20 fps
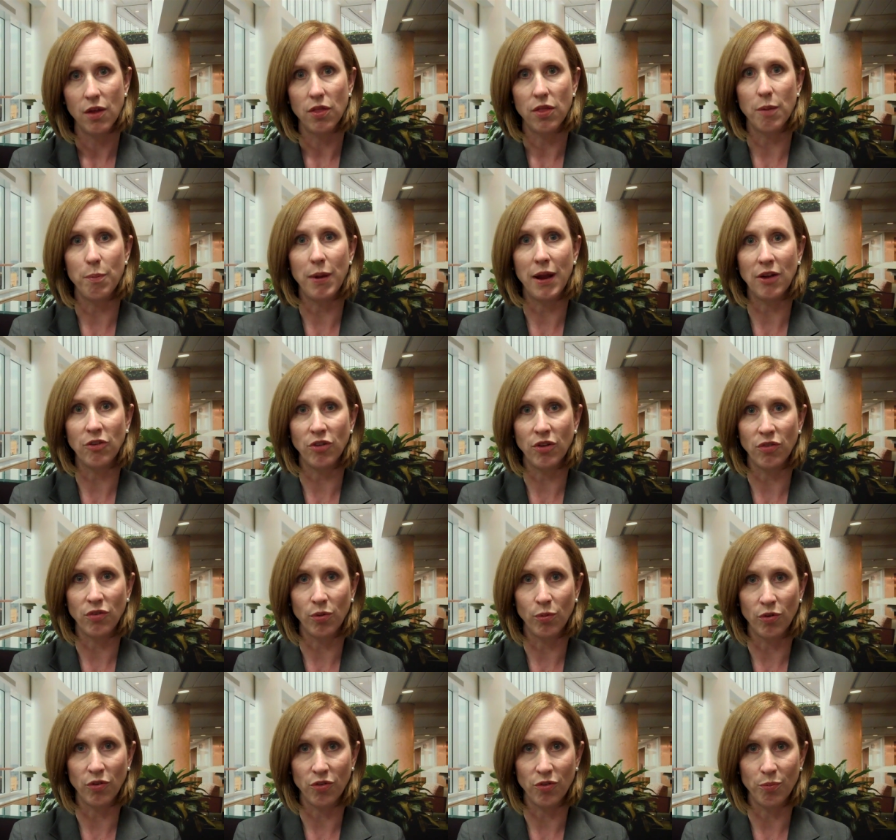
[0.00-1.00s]
The patients
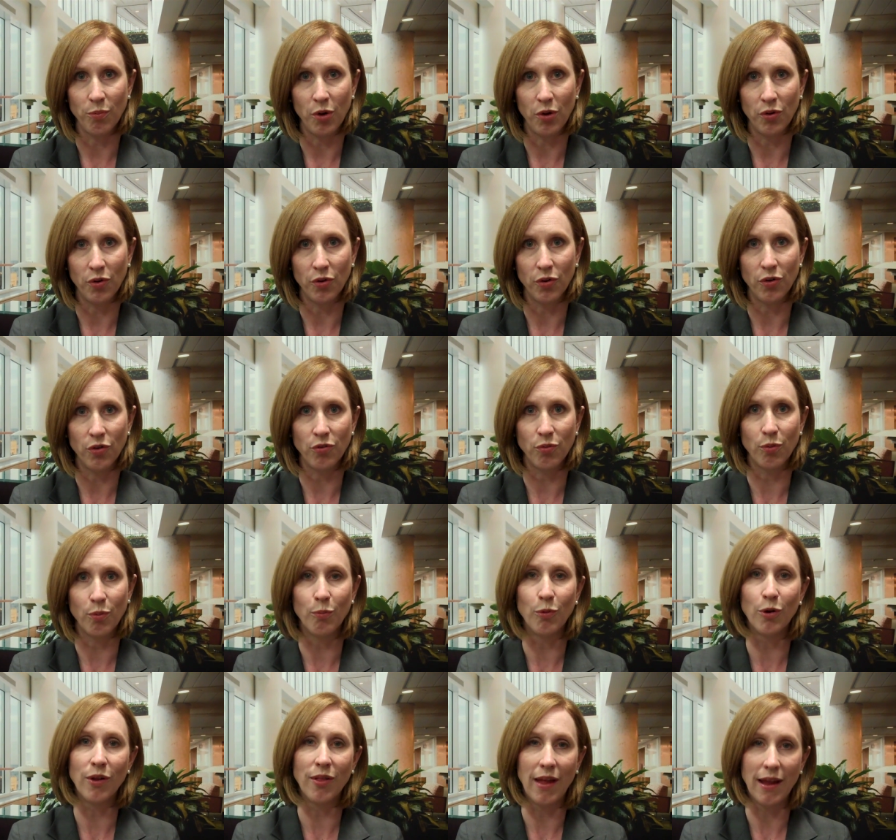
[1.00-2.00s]
who were smokers were
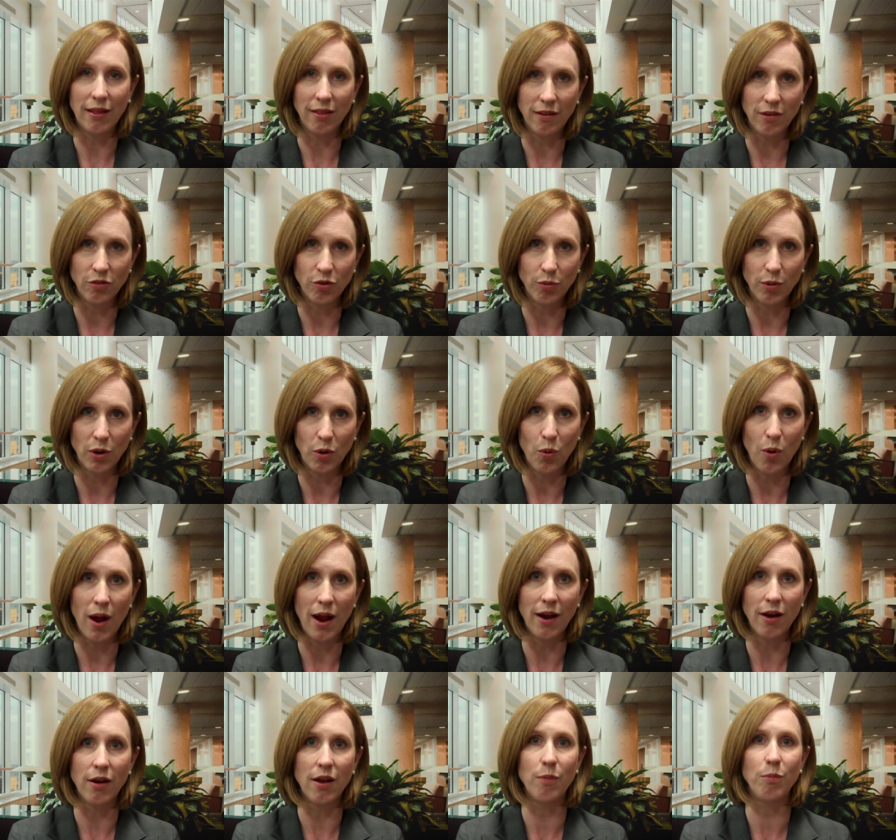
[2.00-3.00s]
more likely to
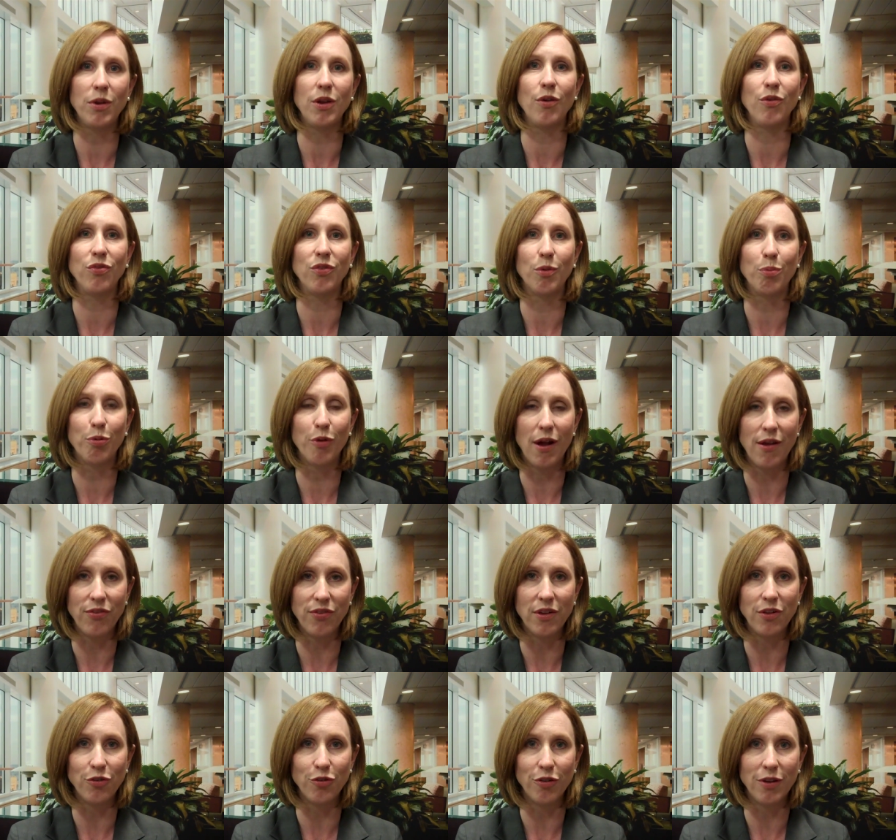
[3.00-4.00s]
require
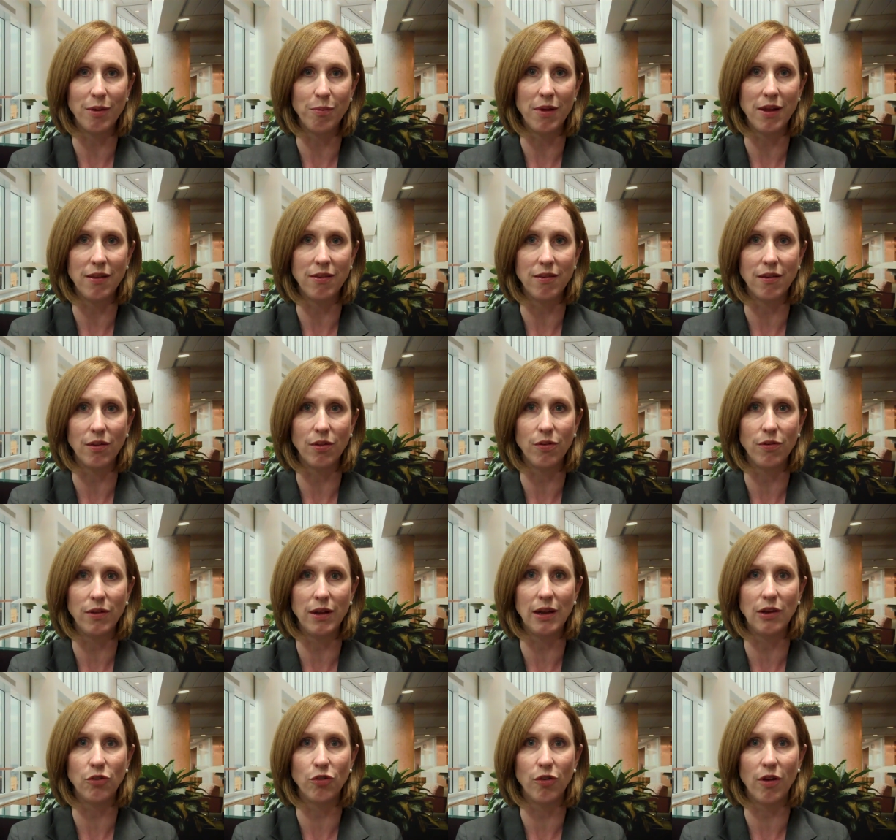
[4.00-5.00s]
immunosuppressant treatments,
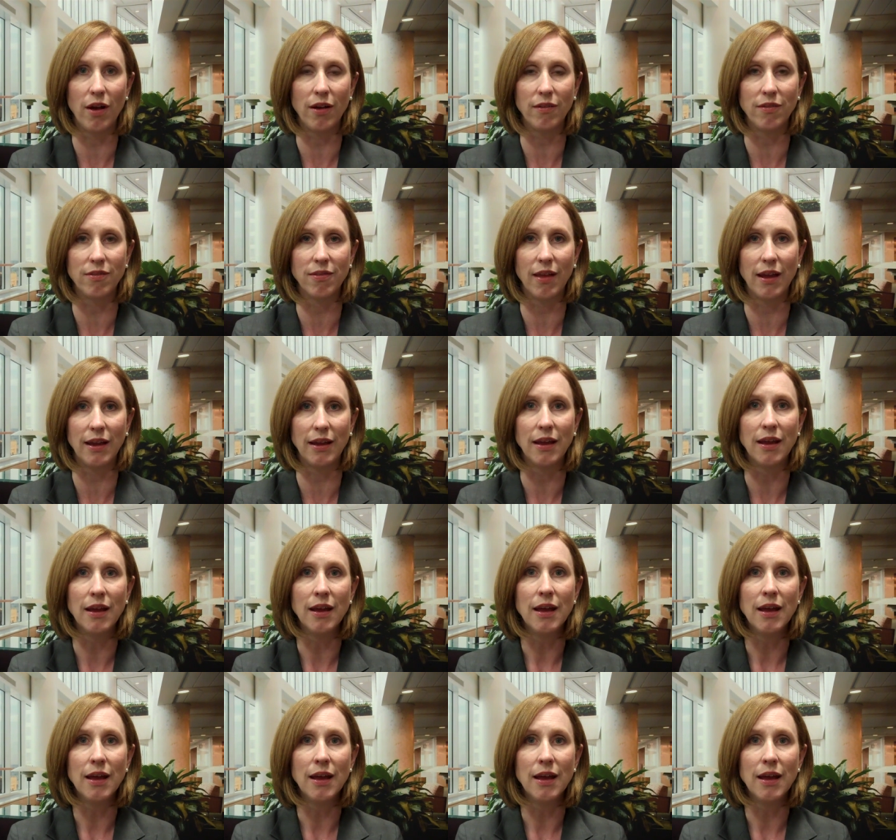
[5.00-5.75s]
including drugs like